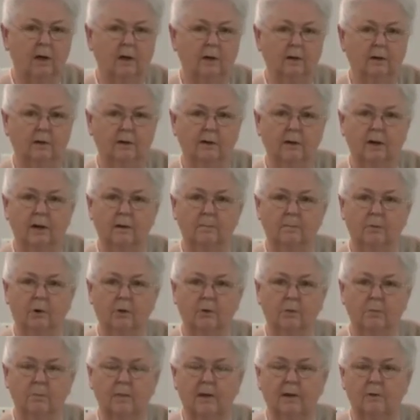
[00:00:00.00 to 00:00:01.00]
had
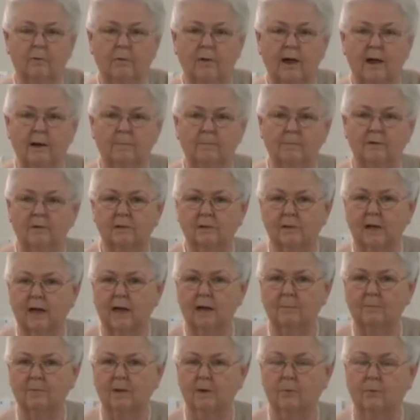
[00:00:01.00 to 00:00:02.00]
both been right
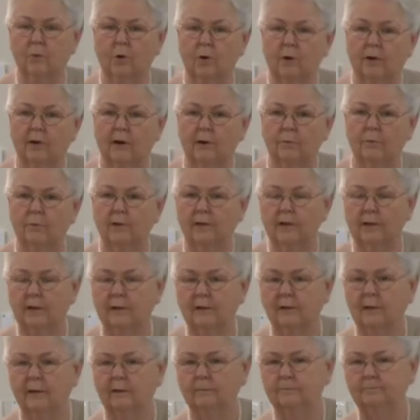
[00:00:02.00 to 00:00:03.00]
beside me working with
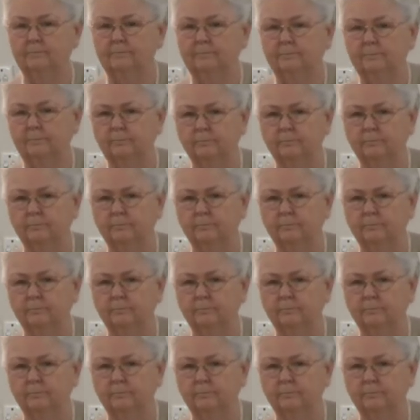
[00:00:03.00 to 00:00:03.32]
it. And